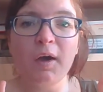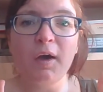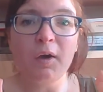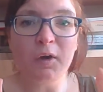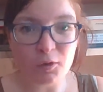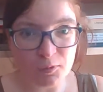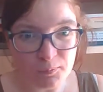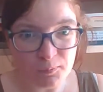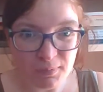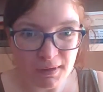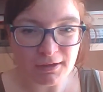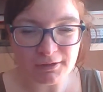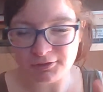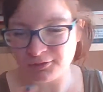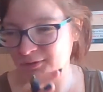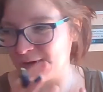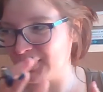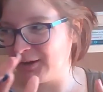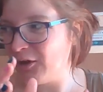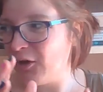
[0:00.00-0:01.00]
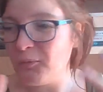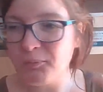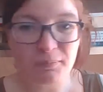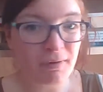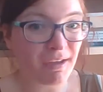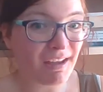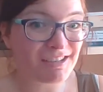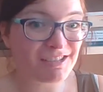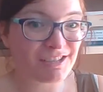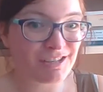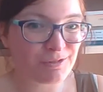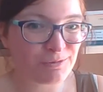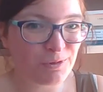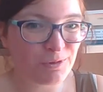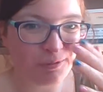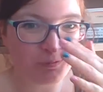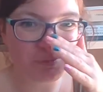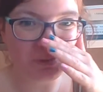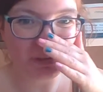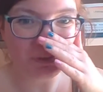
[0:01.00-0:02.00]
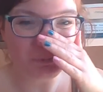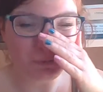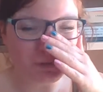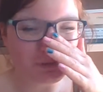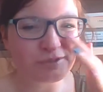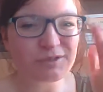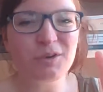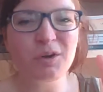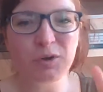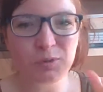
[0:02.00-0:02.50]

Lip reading: On page is what I'm thinking about.